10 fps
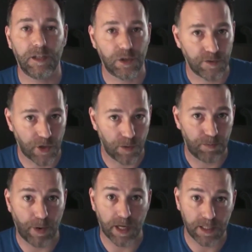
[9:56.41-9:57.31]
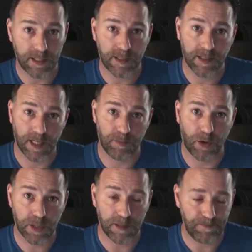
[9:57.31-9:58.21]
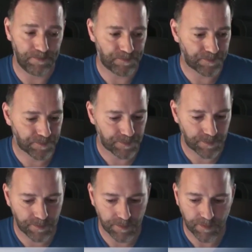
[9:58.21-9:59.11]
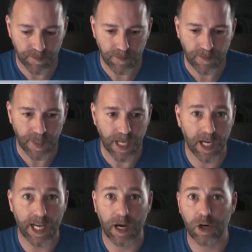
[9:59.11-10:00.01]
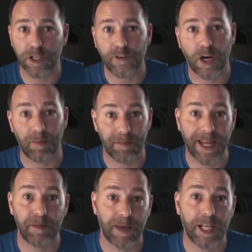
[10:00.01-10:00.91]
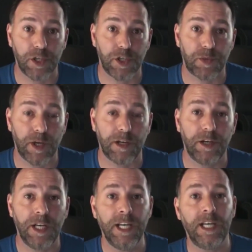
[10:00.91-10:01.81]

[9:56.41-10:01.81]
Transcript: So you've got buttons at the bottom, uh, or you've got a main menu as well.